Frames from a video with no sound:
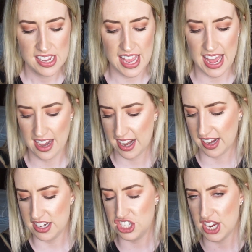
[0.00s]
yeah, like
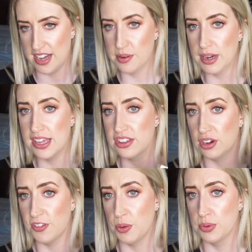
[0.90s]
I genuinely
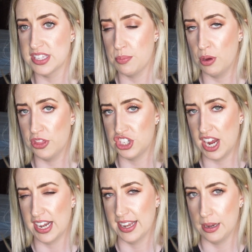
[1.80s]
thought that once I bought the
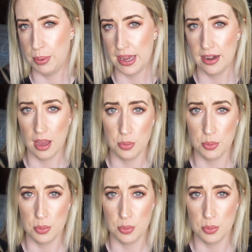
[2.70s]
Jaclyn Hill palette,